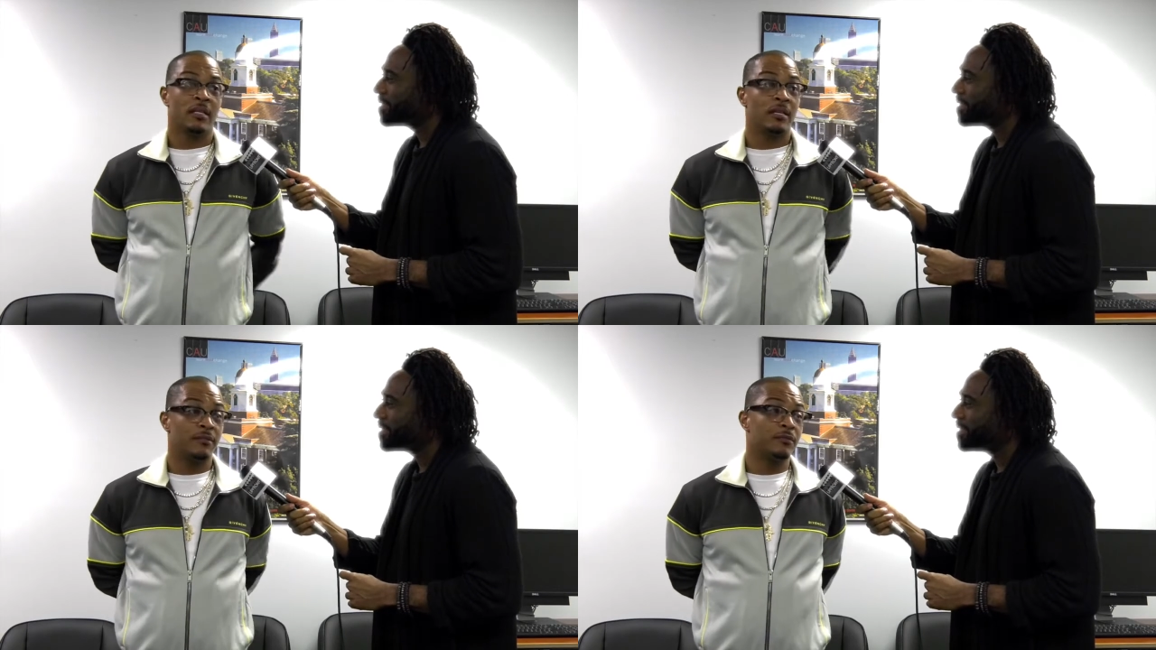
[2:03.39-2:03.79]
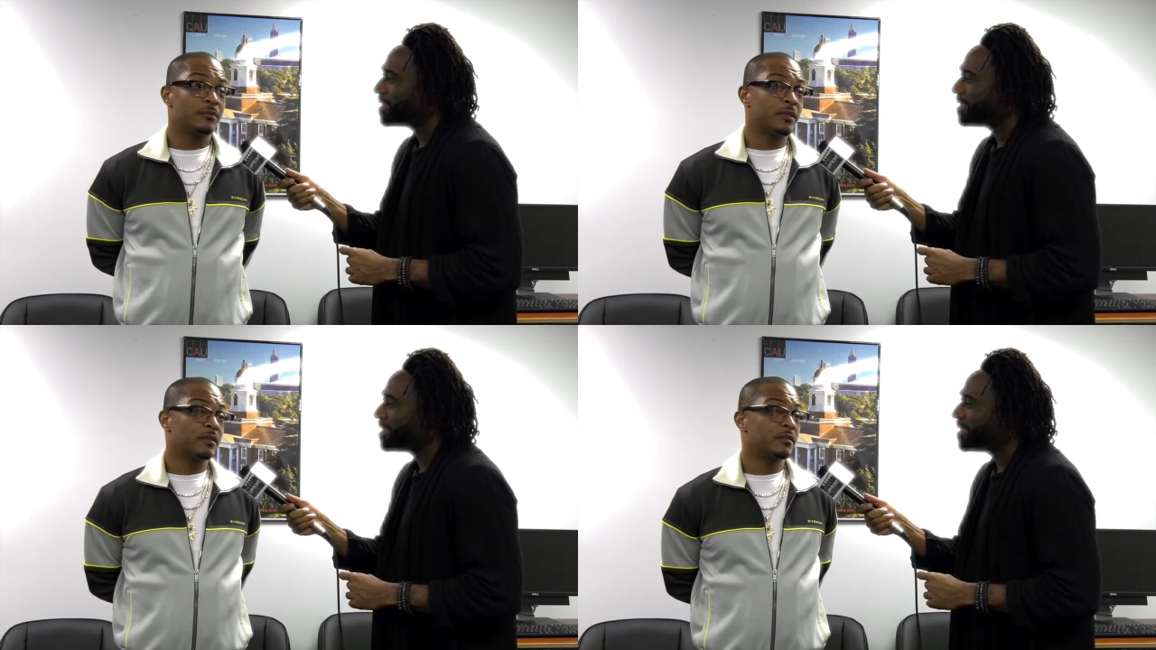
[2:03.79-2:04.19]
Speaker 1: ever
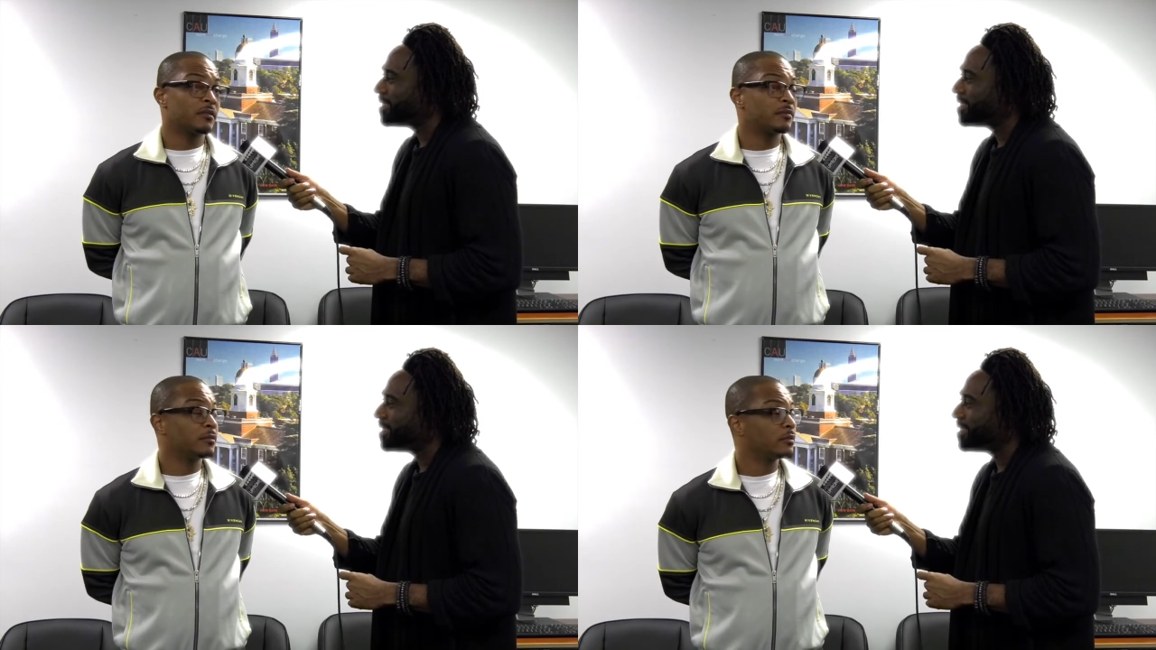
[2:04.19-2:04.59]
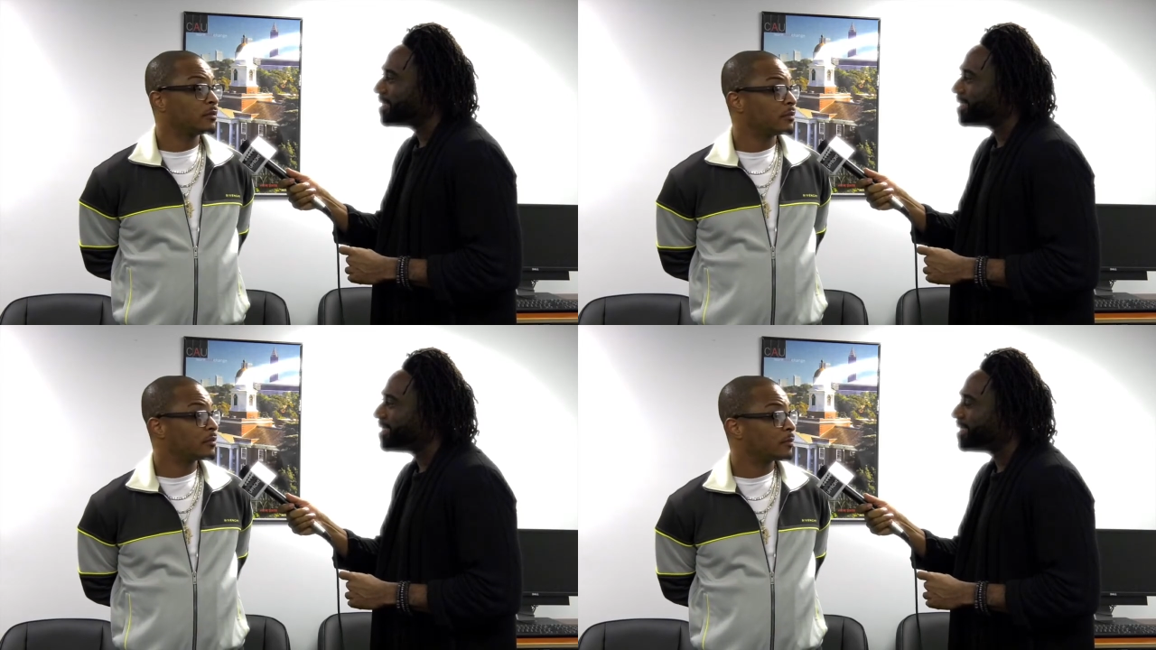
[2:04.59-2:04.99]
been assembled,
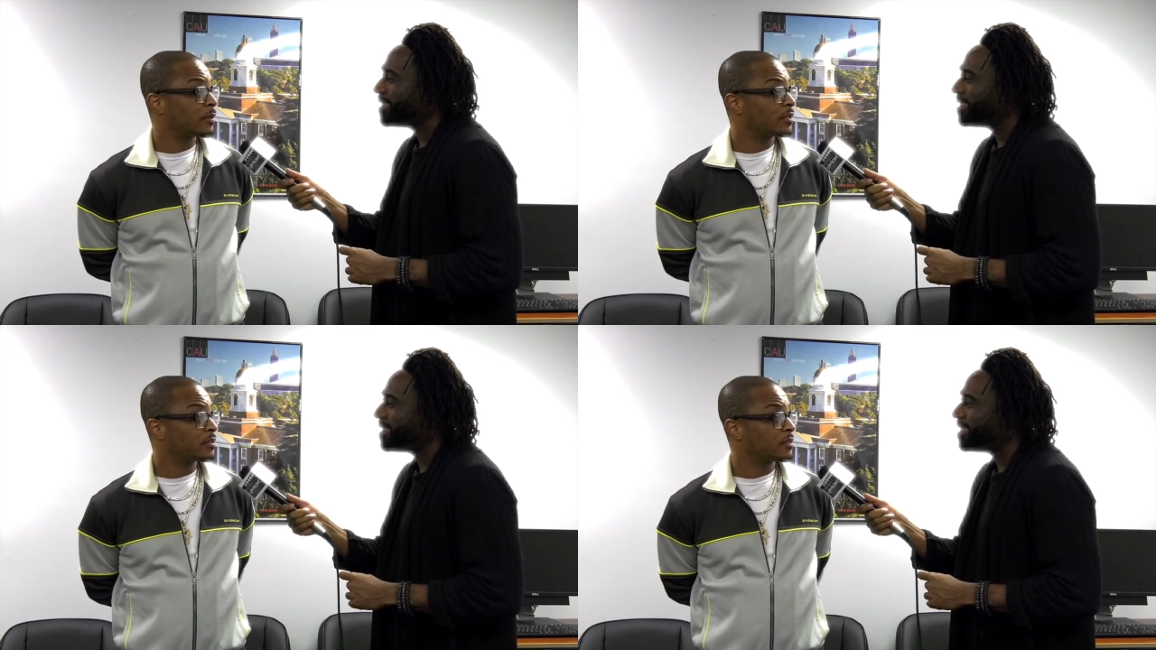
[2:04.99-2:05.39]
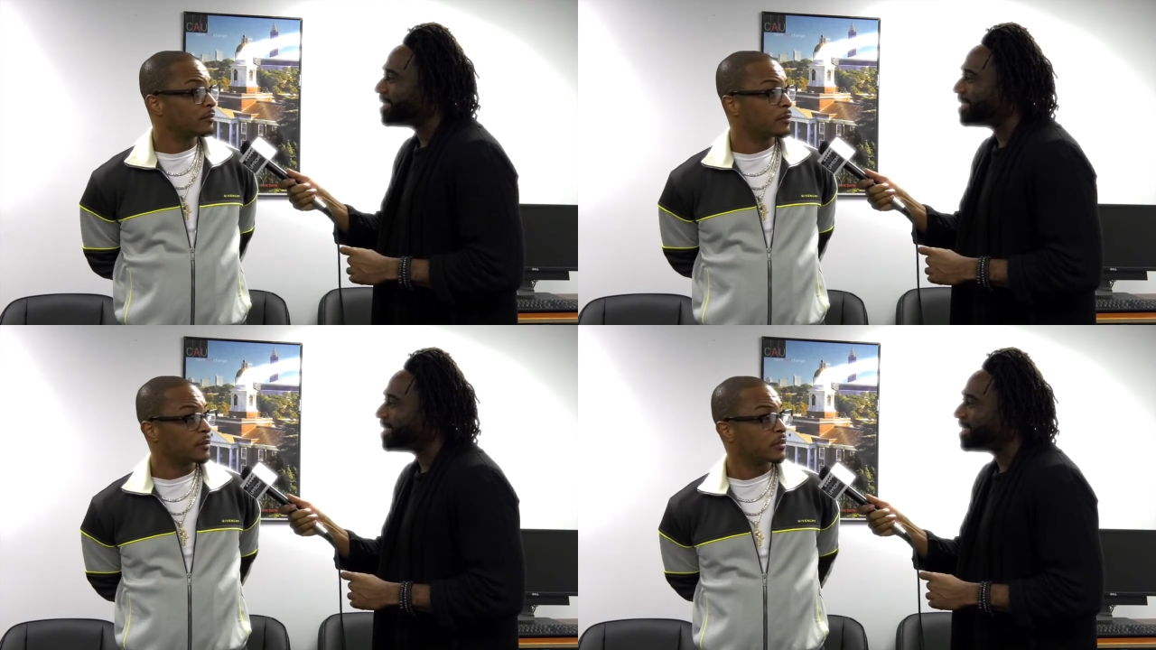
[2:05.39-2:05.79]
especially
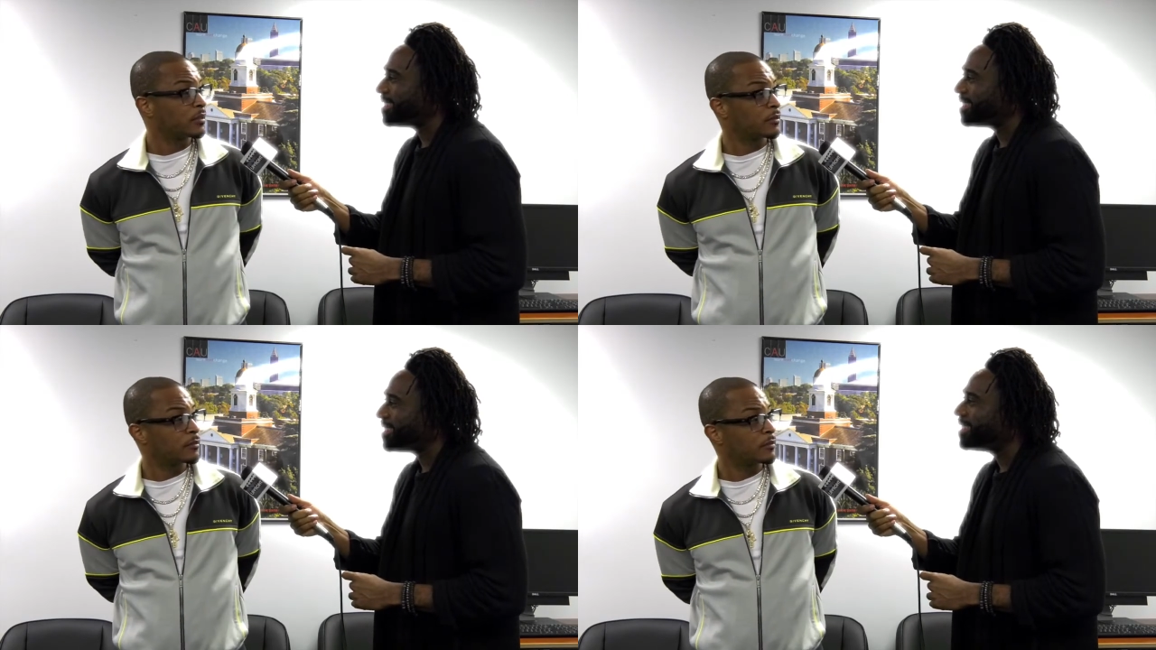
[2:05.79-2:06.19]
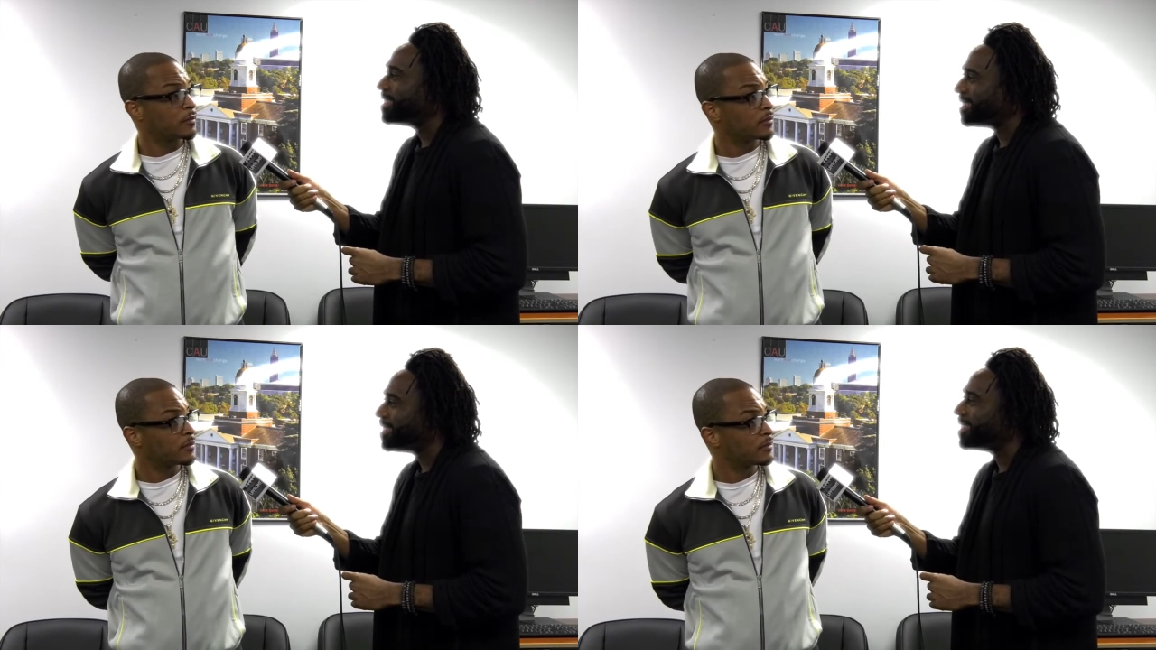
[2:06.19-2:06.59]
in recent history.
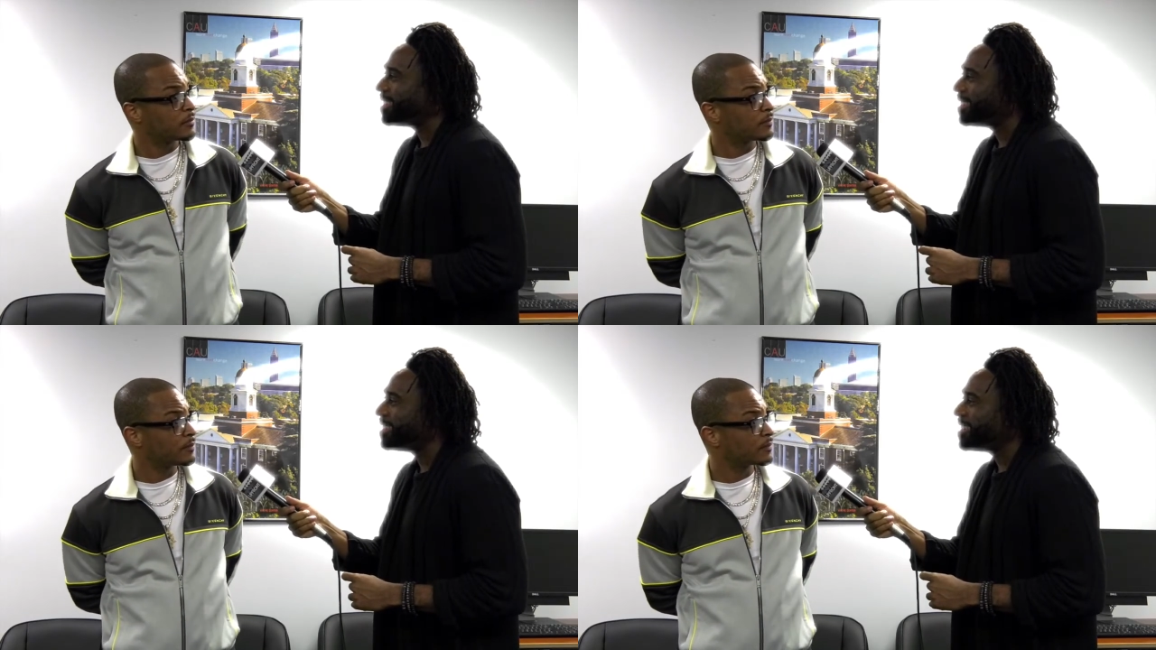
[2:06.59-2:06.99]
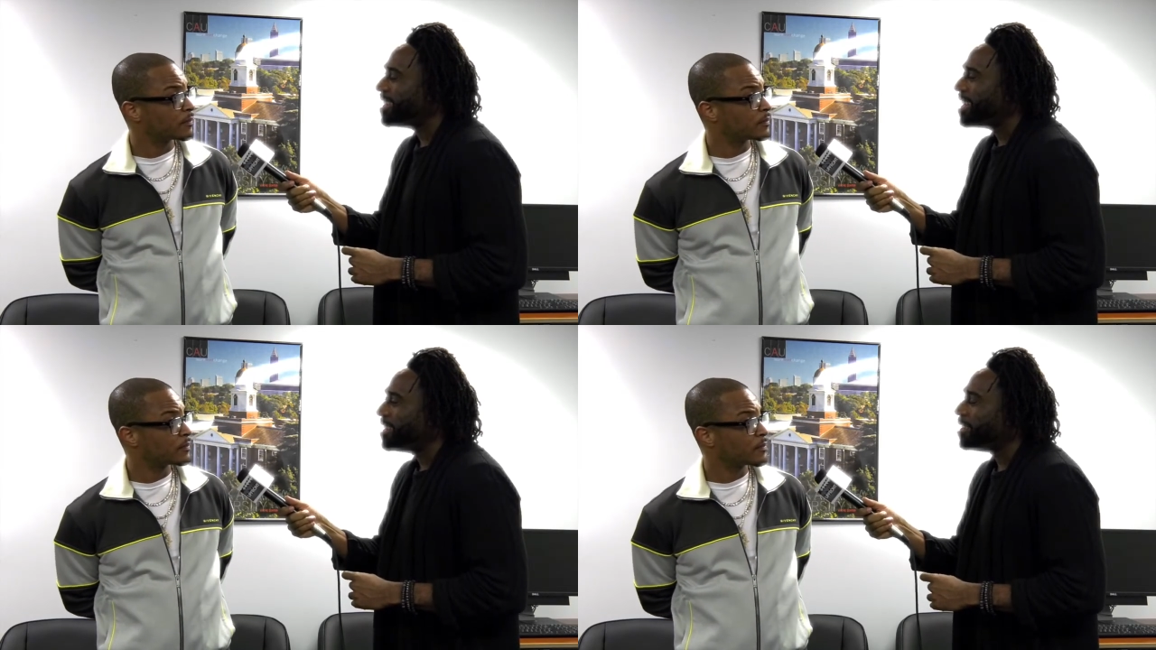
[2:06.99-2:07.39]
Yeah.
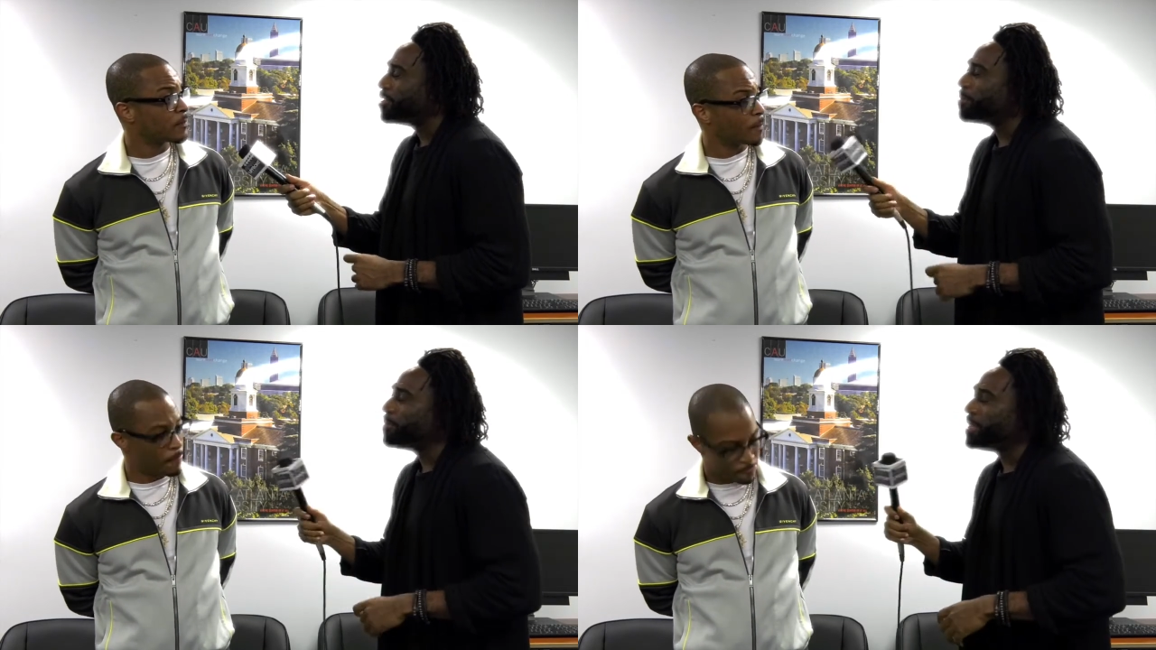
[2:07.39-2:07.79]
Now you're